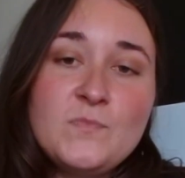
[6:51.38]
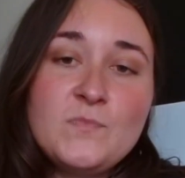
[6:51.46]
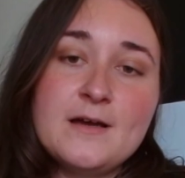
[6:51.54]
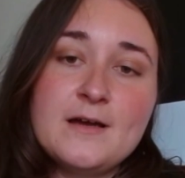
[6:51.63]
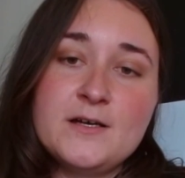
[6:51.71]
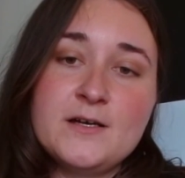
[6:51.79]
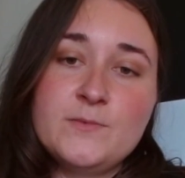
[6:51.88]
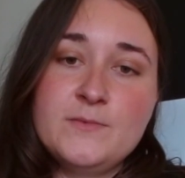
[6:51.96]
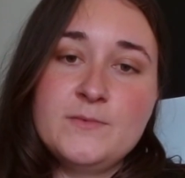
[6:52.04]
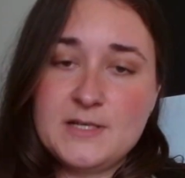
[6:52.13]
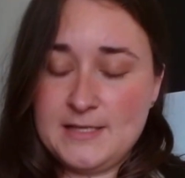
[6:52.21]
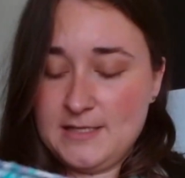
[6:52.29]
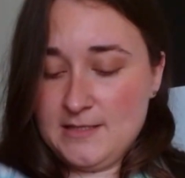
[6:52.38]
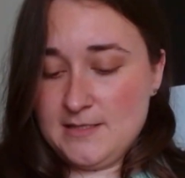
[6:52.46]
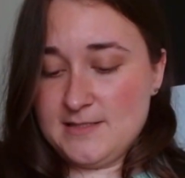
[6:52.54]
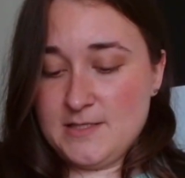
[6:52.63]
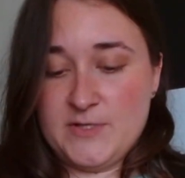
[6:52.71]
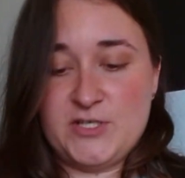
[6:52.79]
I think
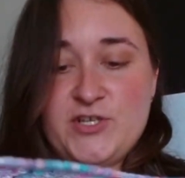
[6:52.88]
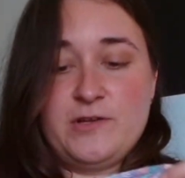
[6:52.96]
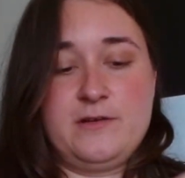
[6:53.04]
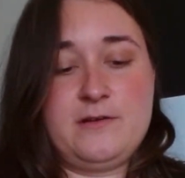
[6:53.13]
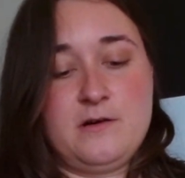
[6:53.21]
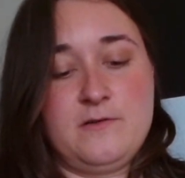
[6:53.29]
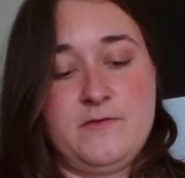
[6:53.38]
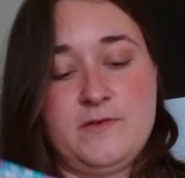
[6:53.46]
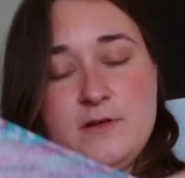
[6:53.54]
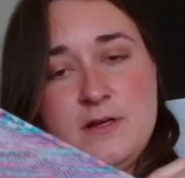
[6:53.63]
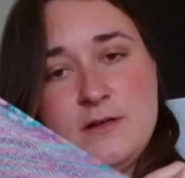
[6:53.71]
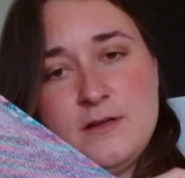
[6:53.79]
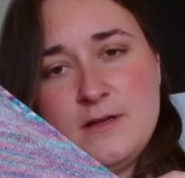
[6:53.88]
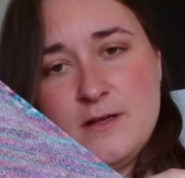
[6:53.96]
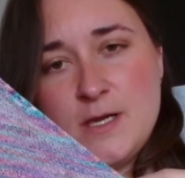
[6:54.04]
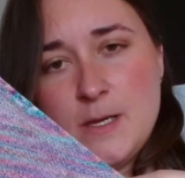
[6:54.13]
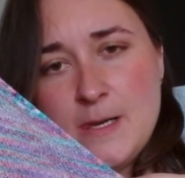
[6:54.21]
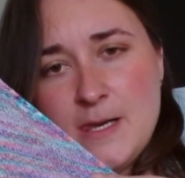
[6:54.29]
last time I showed it off,
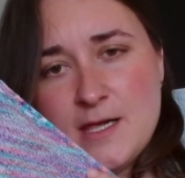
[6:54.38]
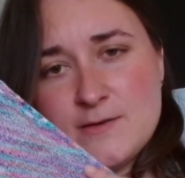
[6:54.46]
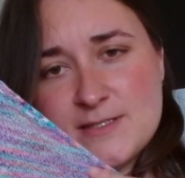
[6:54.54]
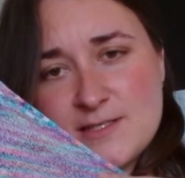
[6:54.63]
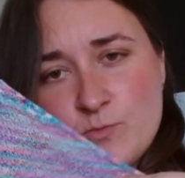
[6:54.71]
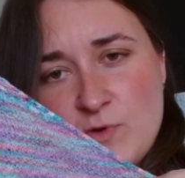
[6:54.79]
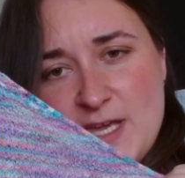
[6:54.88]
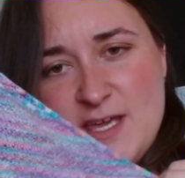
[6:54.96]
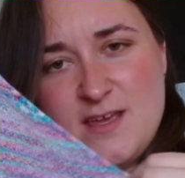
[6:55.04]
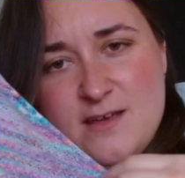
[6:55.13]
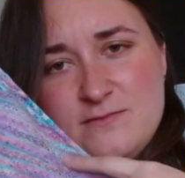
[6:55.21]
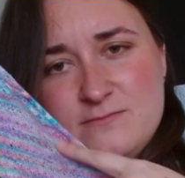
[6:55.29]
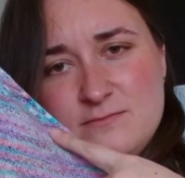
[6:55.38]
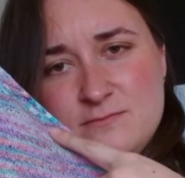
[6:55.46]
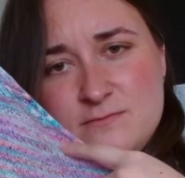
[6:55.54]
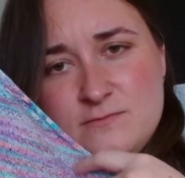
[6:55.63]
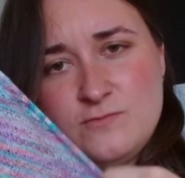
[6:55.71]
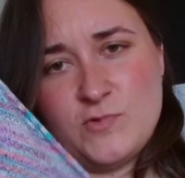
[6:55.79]
I was somewhere here,
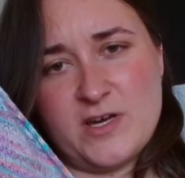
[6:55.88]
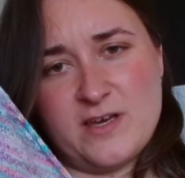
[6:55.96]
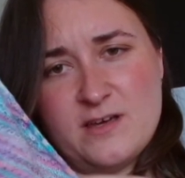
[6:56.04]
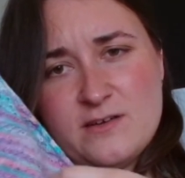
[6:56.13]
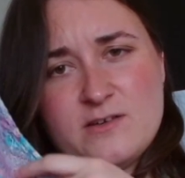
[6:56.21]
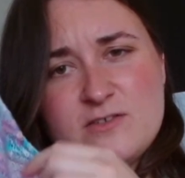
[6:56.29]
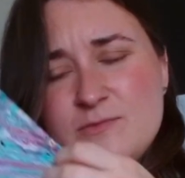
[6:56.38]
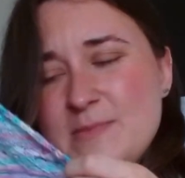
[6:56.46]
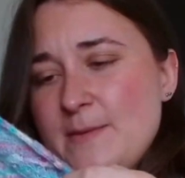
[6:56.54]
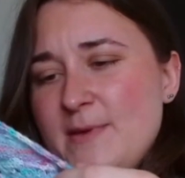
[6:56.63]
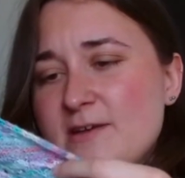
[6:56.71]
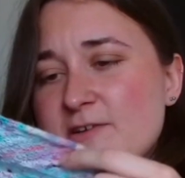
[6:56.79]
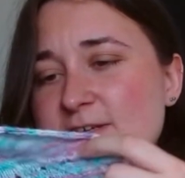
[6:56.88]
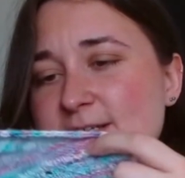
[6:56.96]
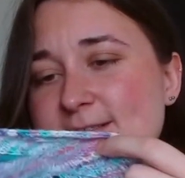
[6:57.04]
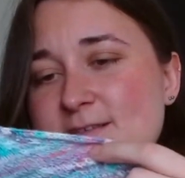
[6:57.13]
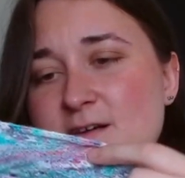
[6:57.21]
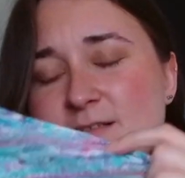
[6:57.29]
working, or maybe I'd already
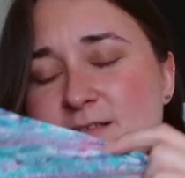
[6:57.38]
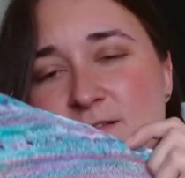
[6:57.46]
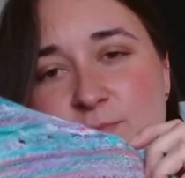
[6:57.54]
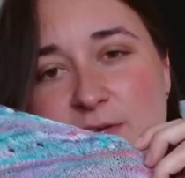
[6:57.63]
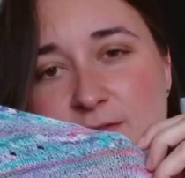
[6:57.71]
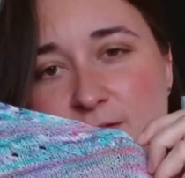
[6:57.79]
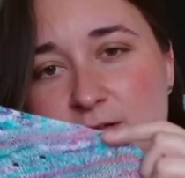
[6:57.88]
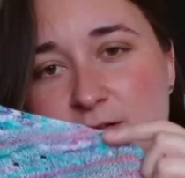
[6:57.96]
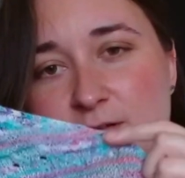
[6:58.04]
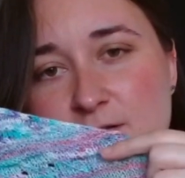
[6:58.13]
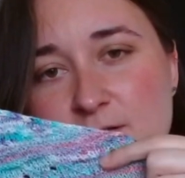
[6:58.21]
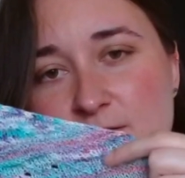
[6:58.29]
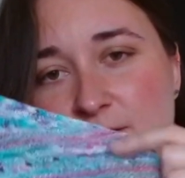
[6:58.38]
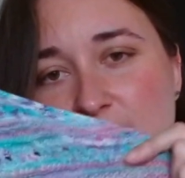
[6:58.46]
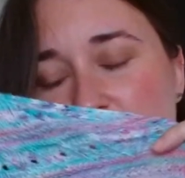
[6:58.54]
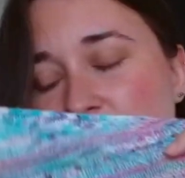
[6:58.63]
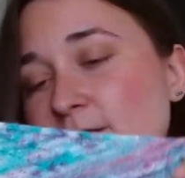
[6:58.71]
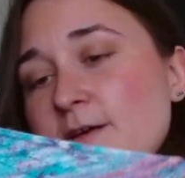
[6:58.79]
started on my third colour,
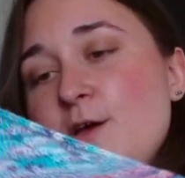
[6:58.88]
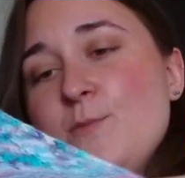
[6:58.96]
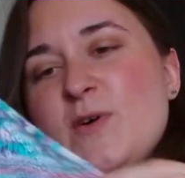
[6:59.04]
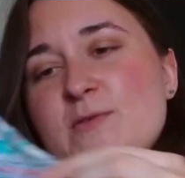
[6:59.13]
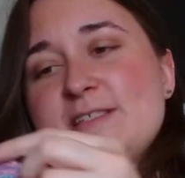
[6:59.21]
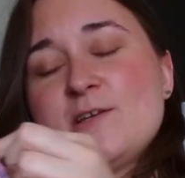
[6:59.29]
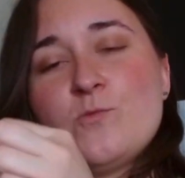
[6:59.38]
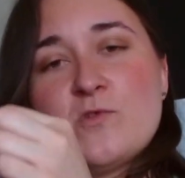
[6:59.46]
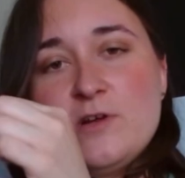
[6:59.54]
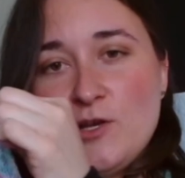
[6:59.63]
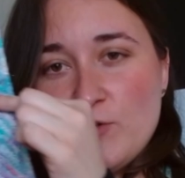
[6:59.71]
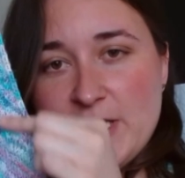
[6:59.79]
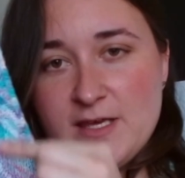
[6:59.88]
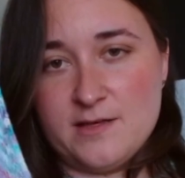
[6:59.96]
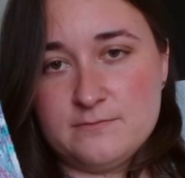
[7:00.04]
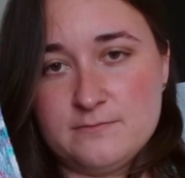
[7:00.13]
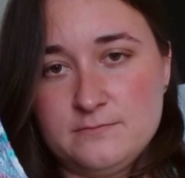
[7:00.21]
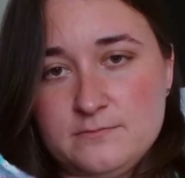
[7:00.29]
but I was somewhere along
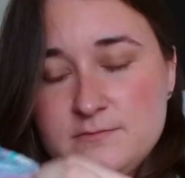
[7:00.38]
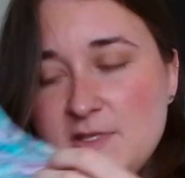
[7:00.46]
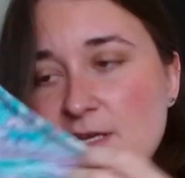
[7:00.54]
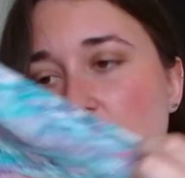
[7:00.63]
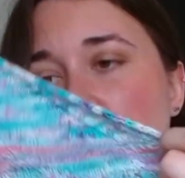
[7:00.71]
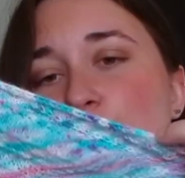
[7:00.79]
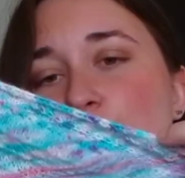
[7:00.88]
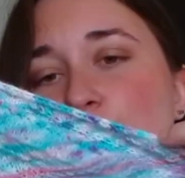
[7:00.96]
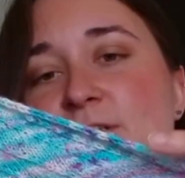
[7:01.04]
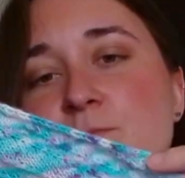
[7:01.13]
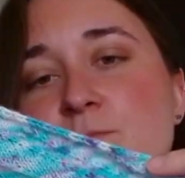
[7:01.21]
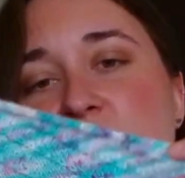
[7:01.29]
here, and was up to